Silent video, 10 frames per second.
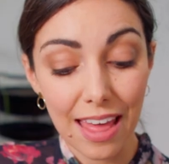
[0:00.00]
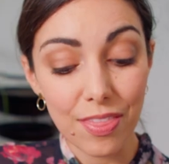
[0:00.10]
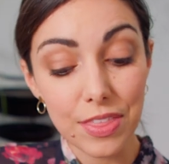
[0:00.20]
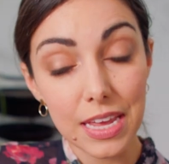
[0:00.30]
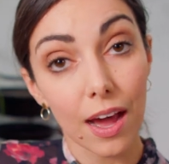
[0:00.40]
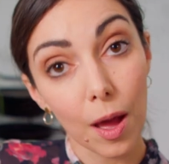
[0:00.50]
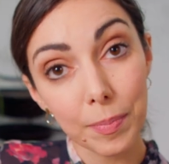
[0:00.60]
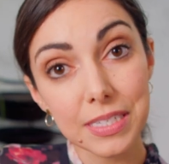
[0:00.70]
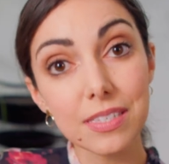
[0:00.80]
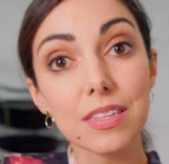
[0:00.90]
And the
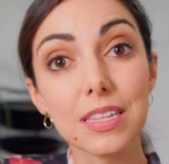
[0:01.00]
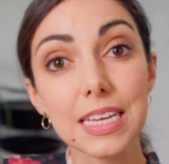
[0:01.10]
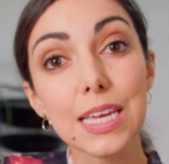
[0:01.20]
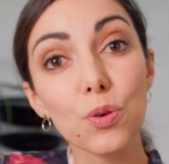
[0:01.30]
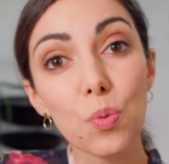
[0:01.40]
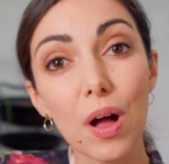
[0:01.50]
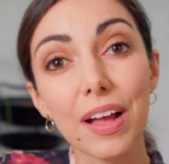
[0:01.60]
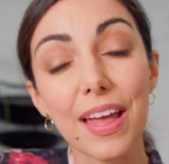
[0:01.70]
hummus, the quinoa,